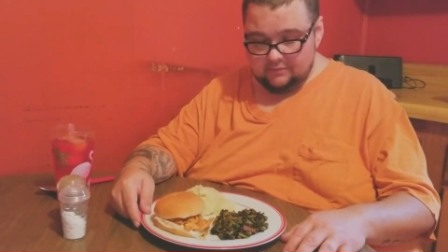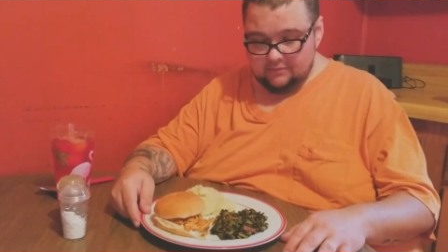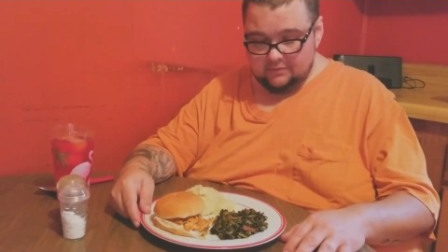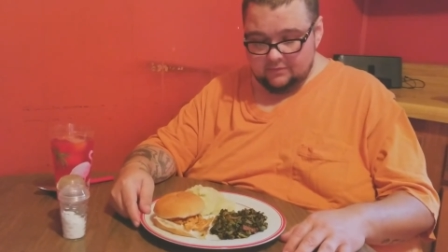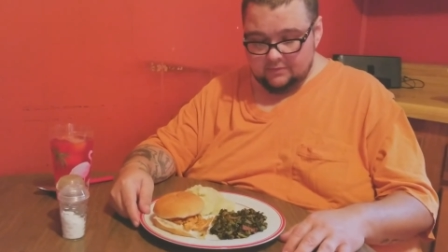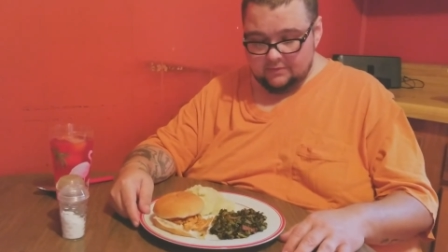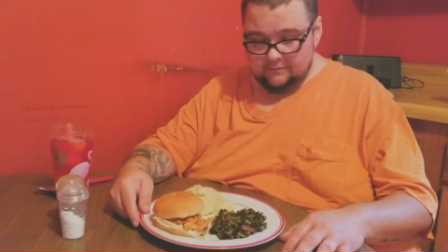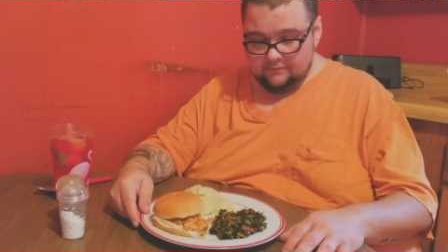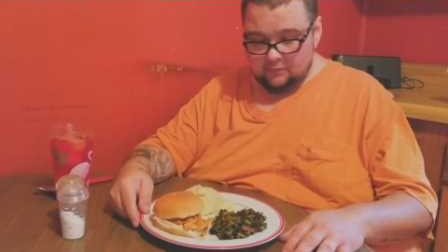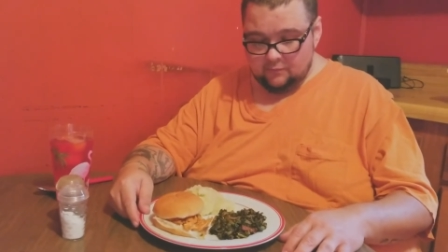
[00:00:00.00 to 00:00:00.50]

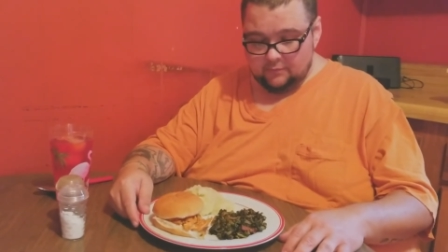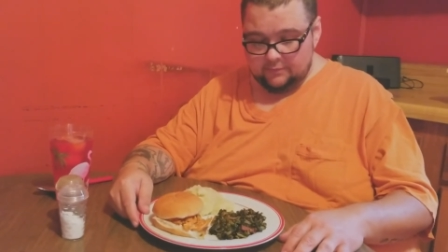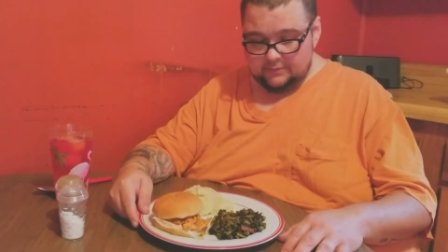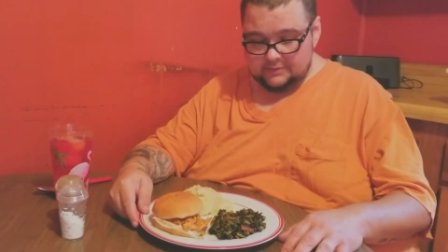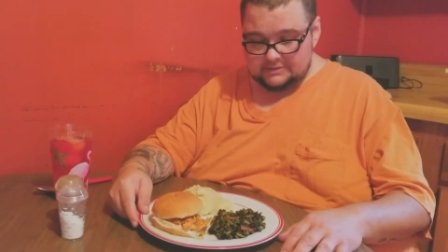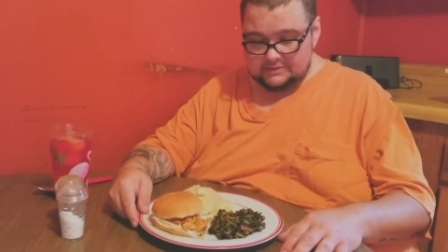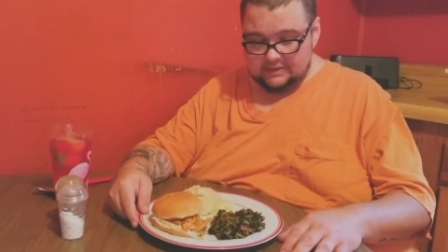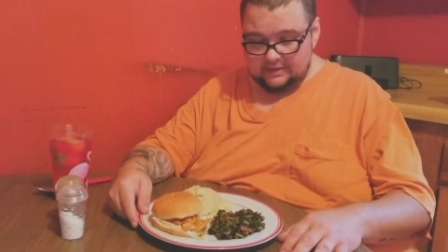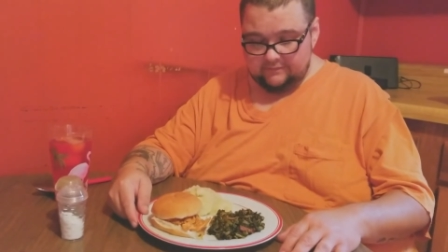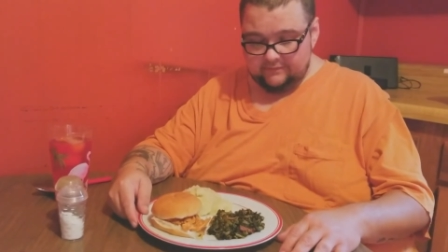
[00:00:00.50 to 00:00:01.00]
Lord, for we
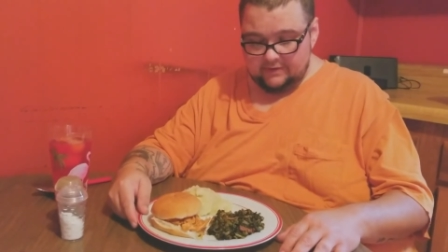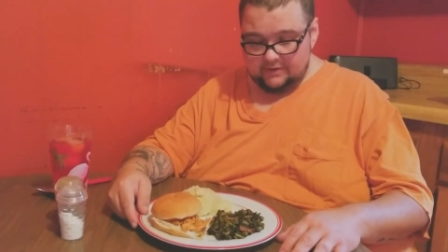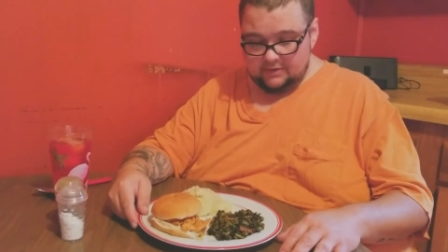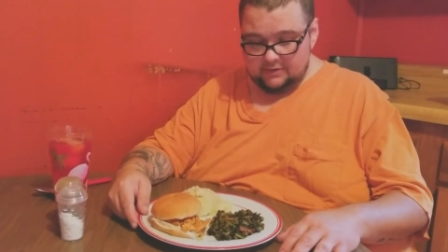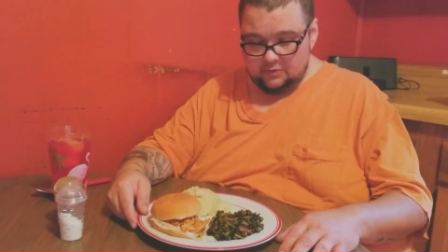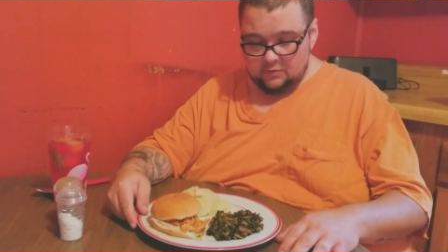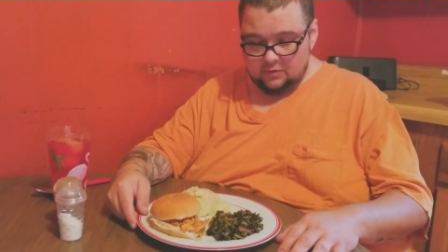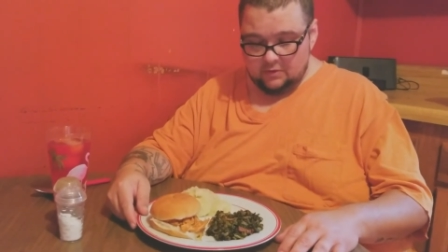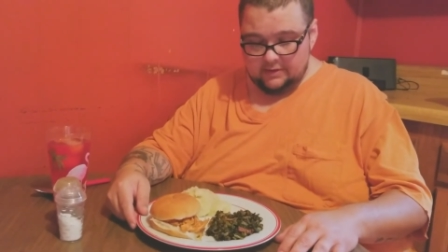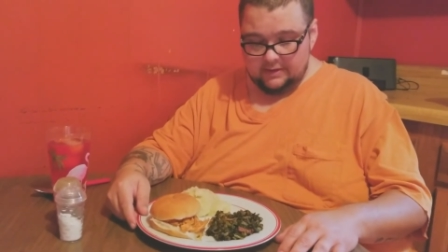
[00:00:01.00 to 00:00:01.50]
receive it in
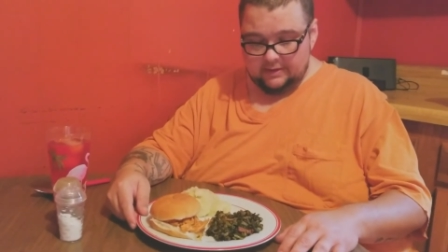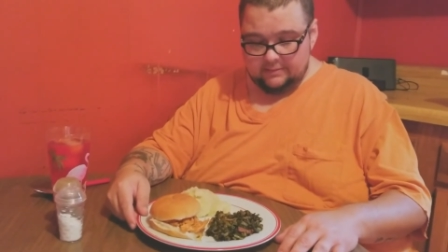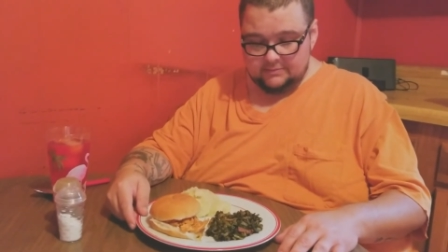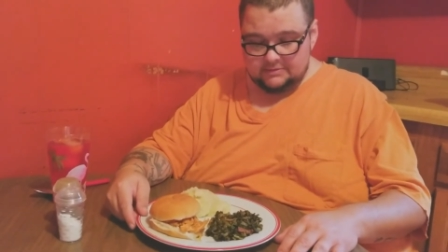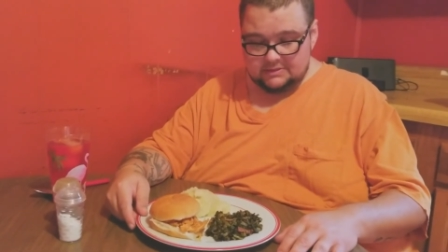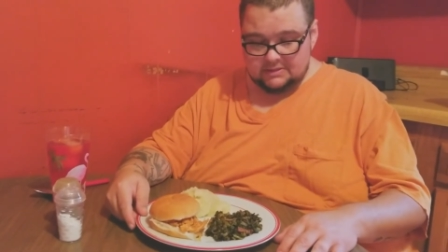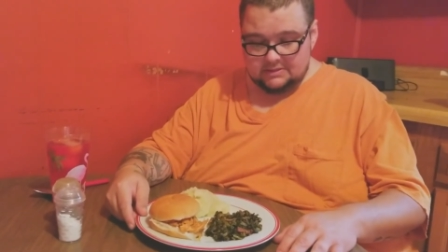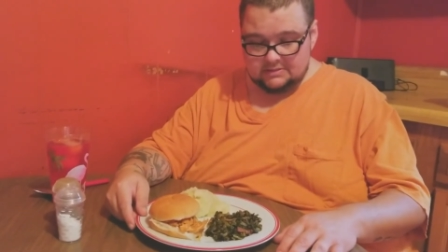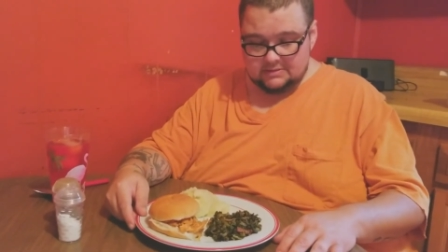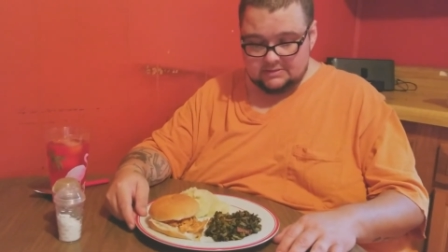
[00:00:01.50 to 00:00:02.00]
your name,
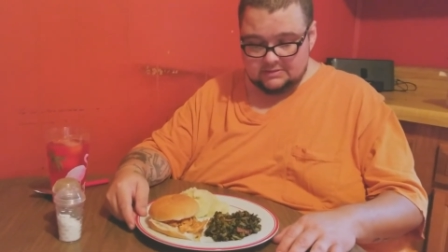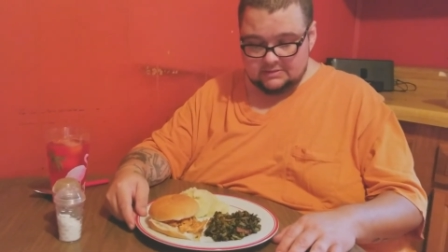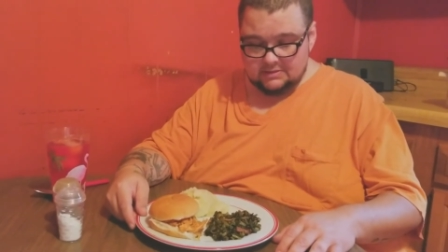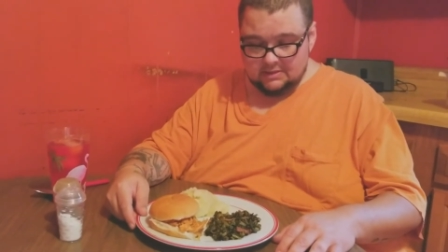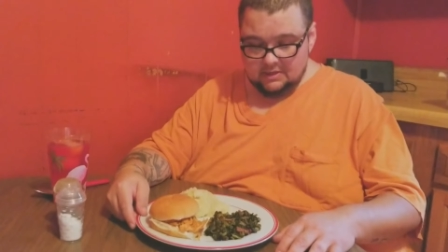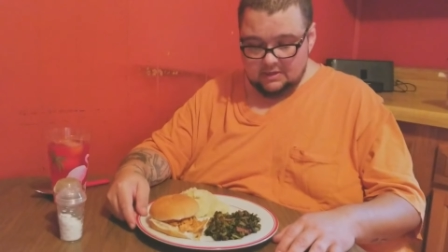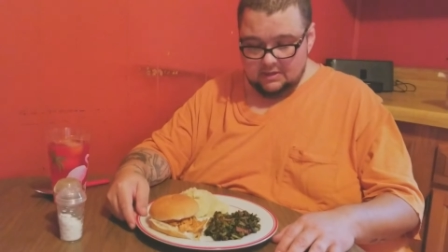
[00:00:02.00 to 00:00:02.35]
Jesus,